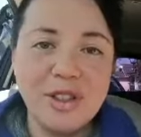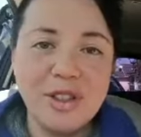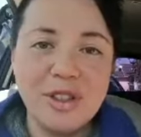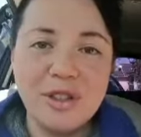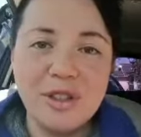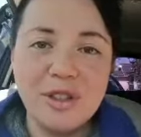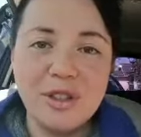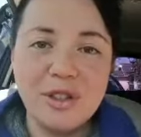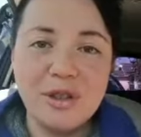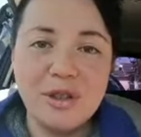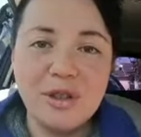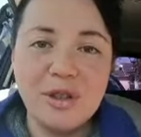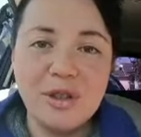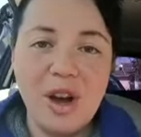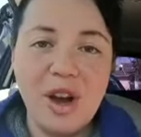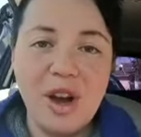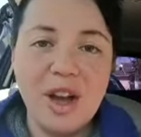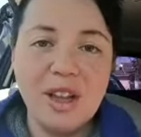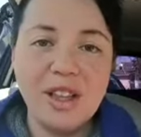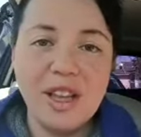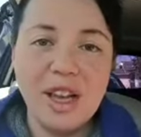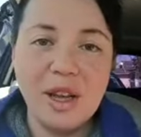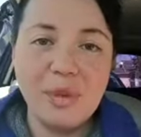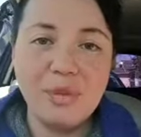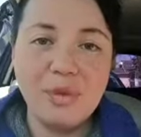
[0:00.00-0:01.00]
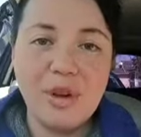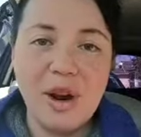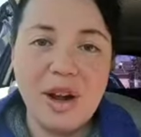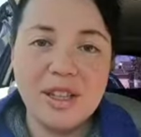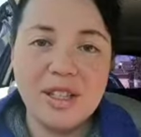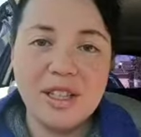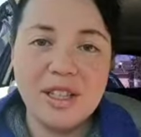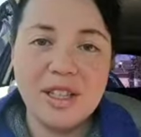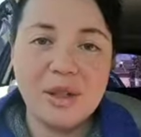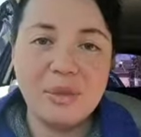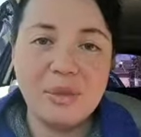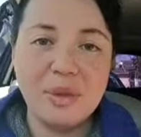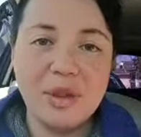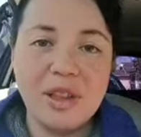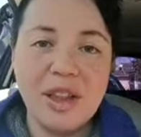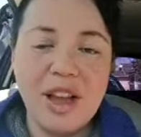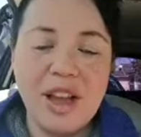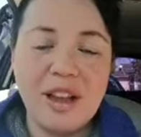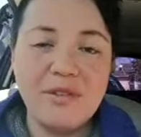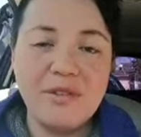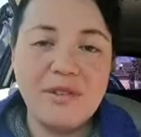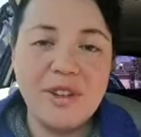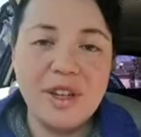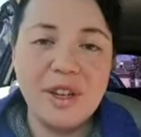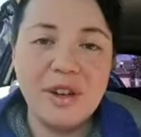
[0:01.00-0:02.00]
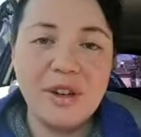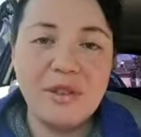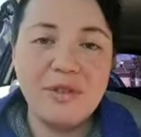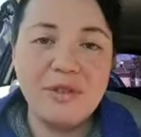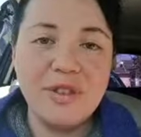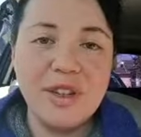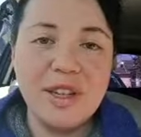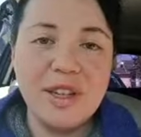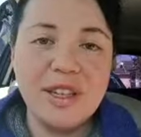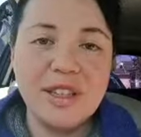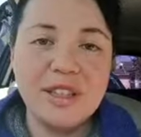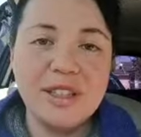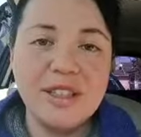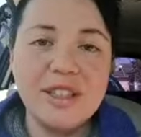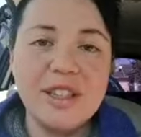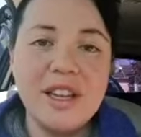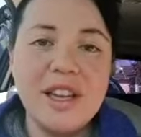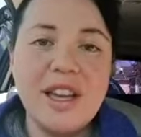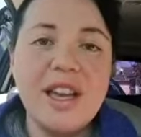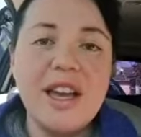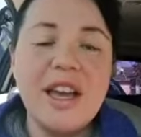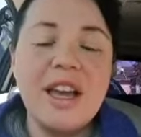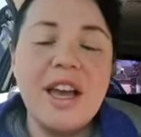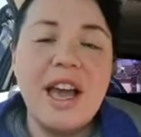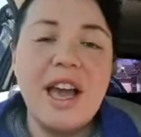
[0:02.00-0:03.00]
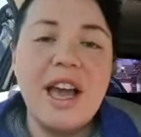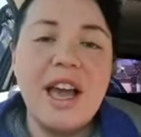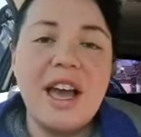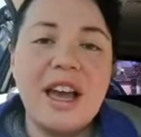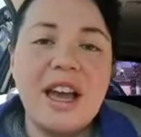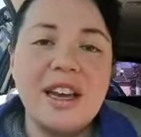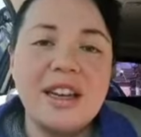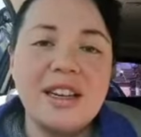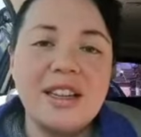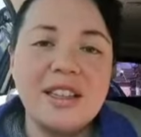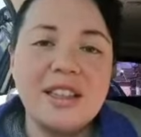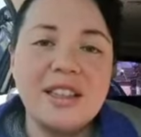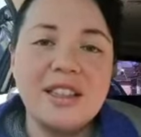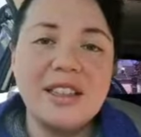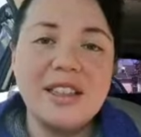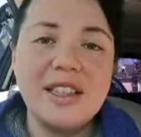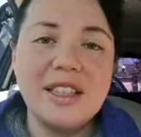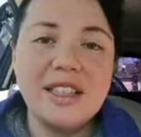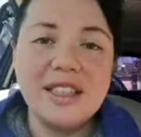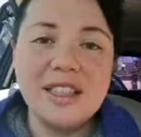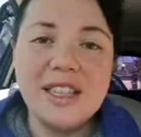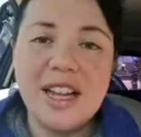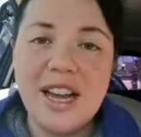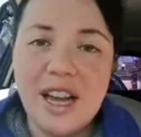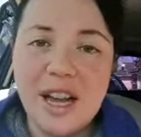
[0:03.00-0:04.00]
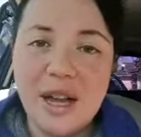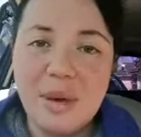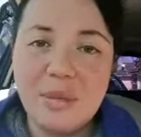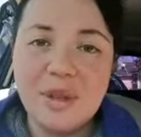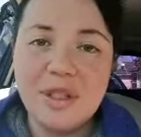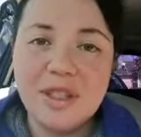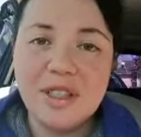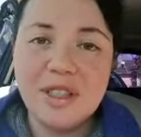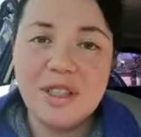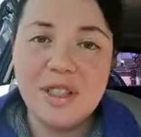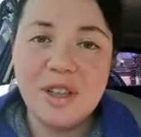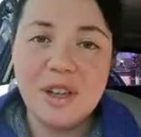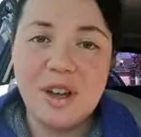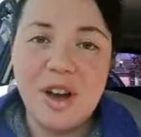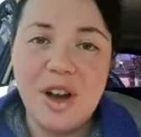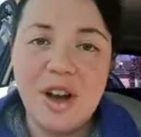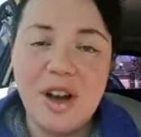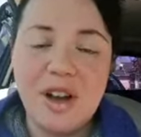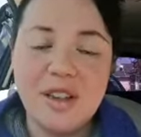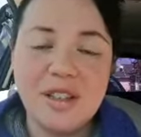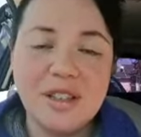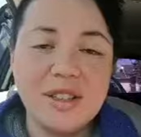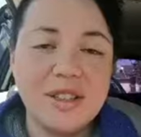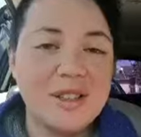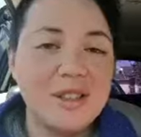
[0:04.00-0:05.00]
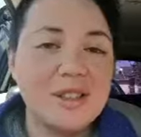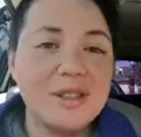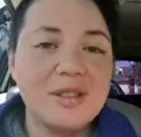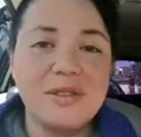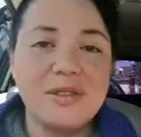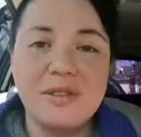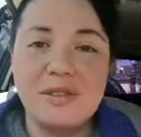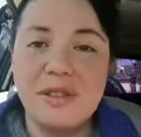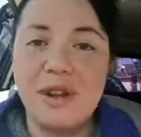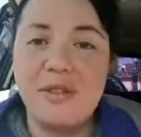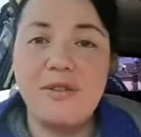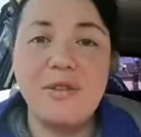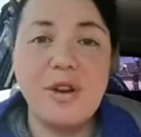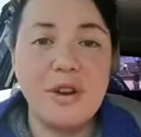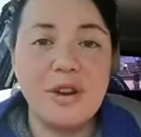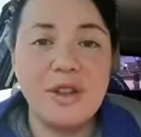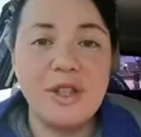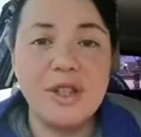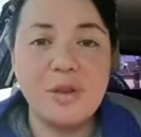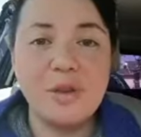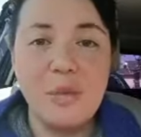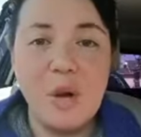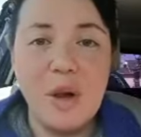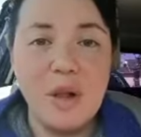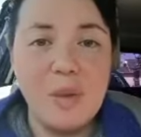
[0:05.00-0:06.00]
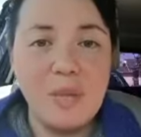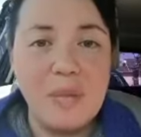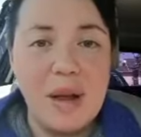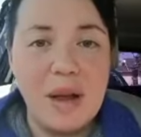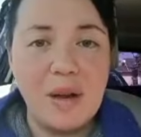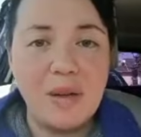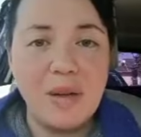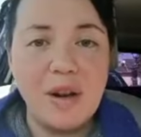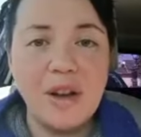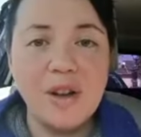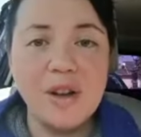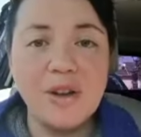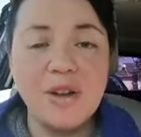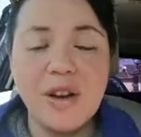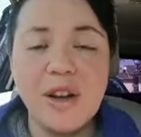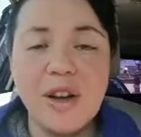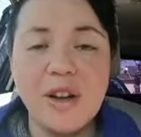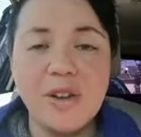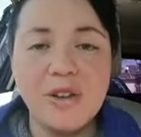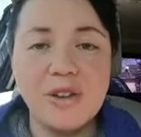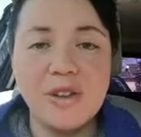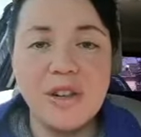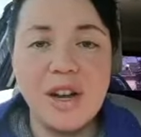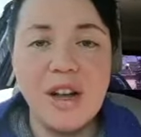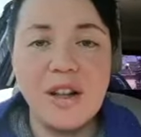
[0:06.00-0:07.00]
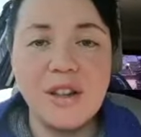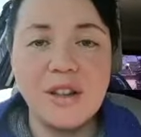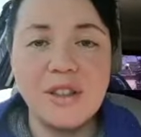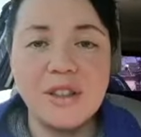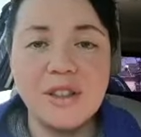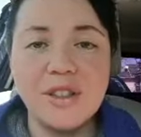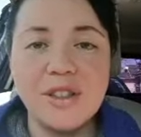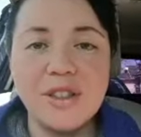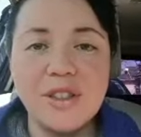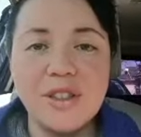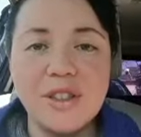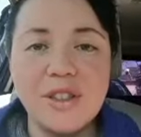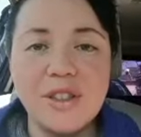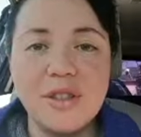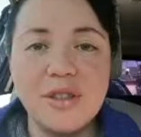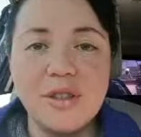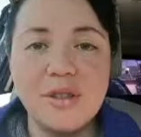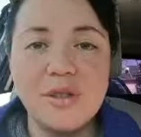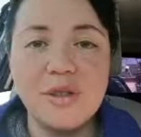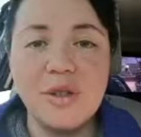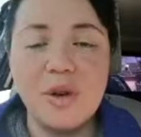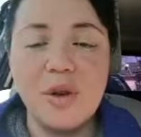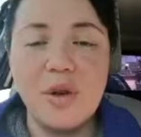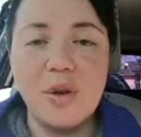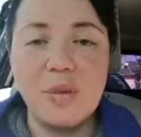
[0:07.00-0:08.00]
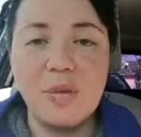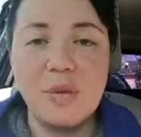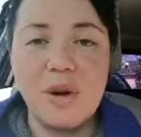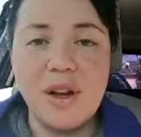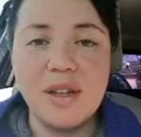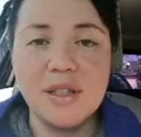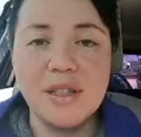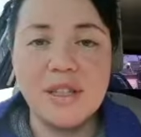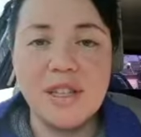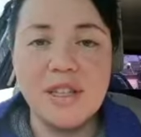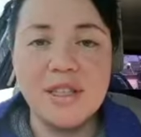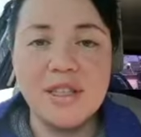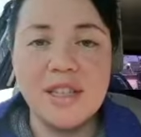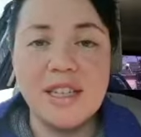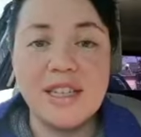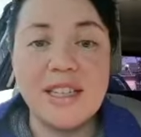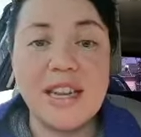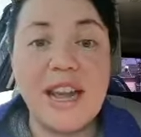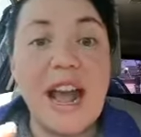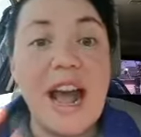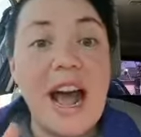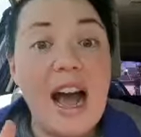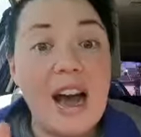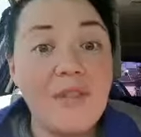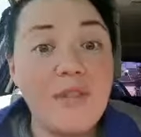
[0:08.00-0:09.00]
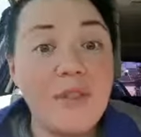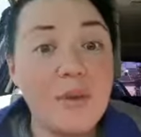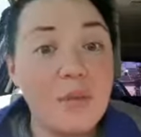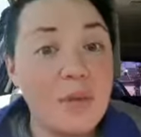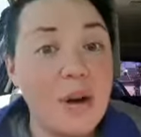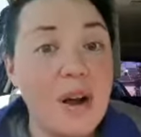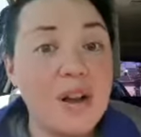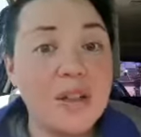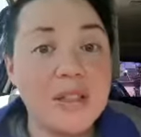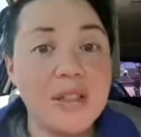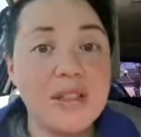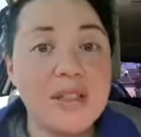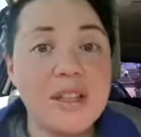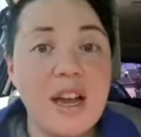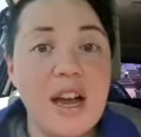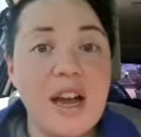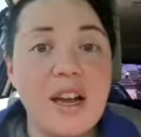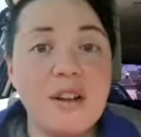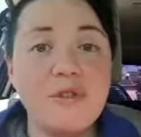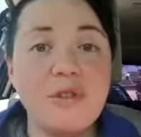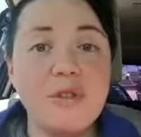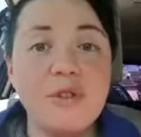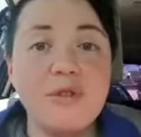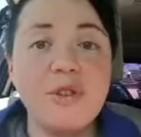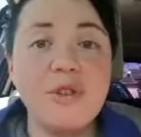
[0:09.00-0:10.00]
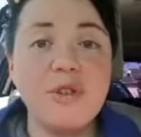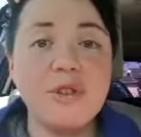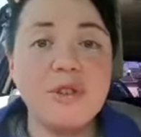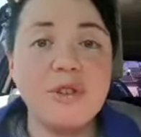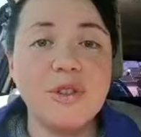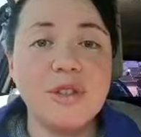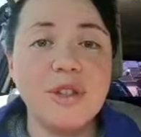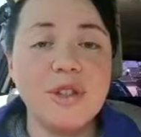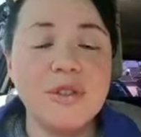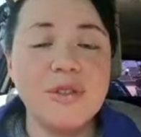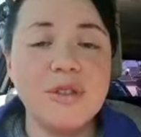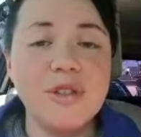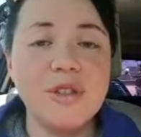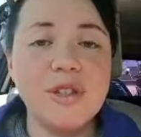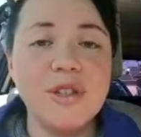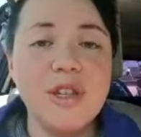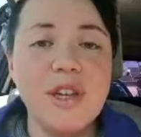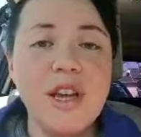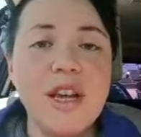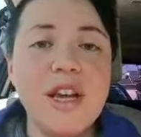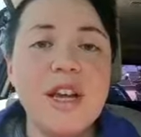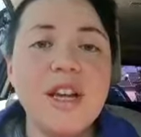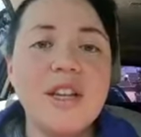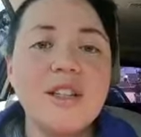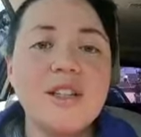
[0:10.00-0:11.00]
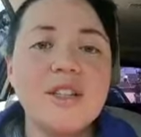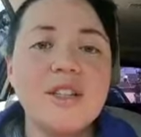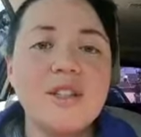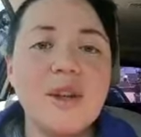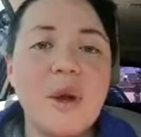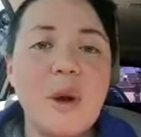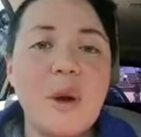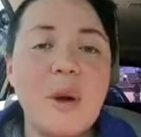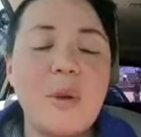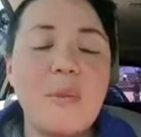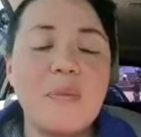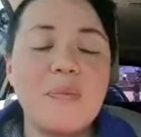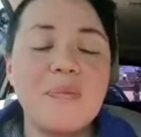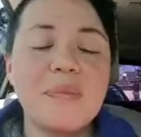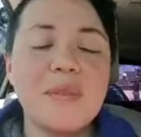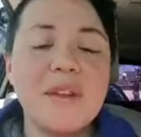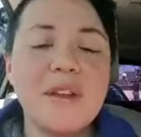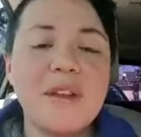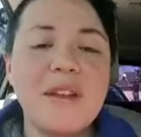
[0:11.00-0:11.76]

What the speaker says: to do the online process with live video feeds. And this time, it's going to cost a very small amount, under $100, to do the whole process and to have the process guide for future use. So